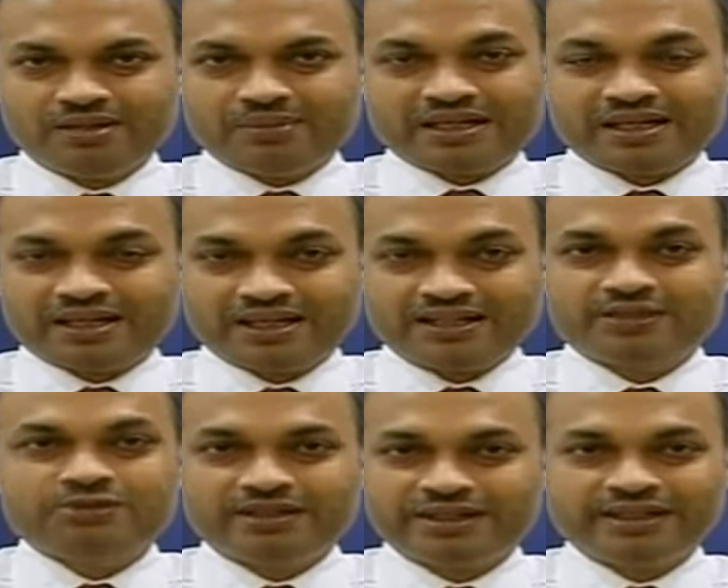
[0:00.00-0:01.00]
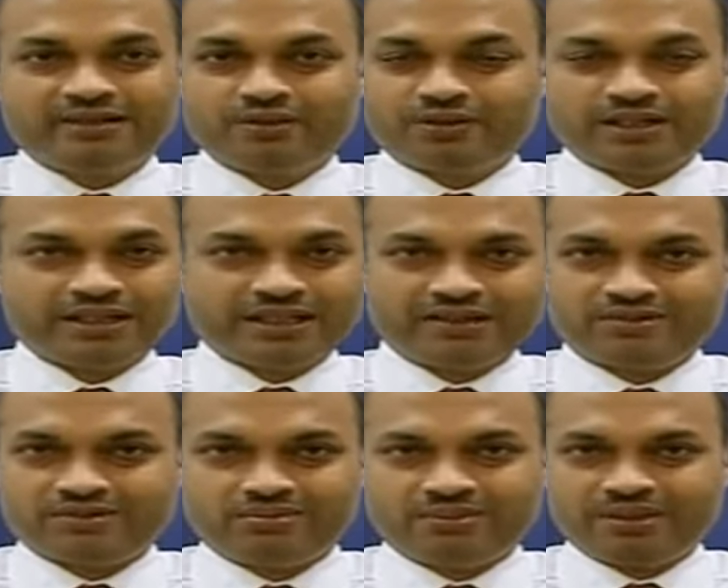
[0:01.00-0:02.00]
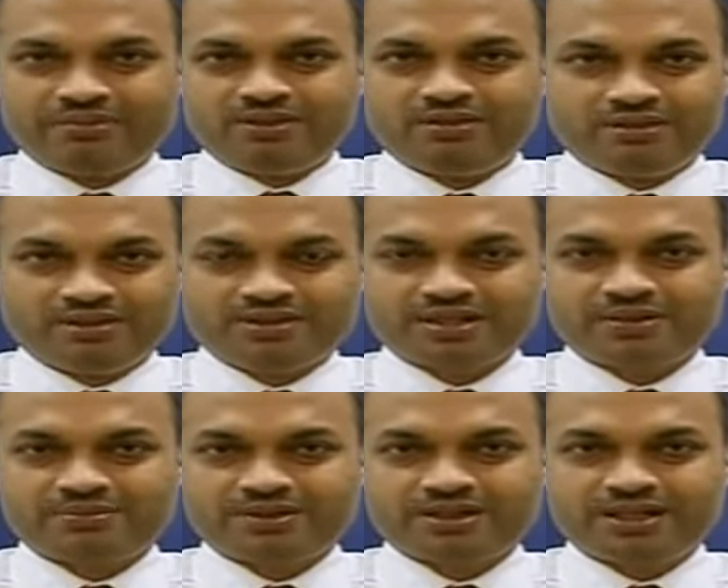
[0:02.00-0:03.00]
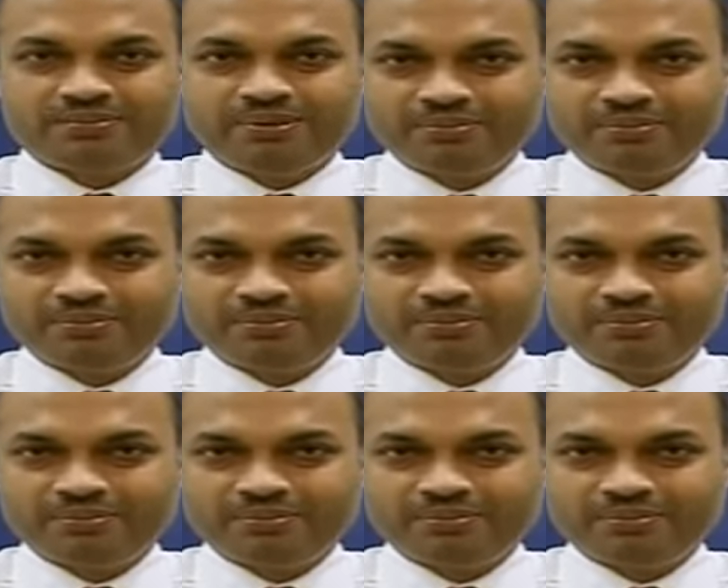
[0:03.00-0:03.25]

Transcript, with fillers: but again, it could get localized. So, maybe, you know, in some state,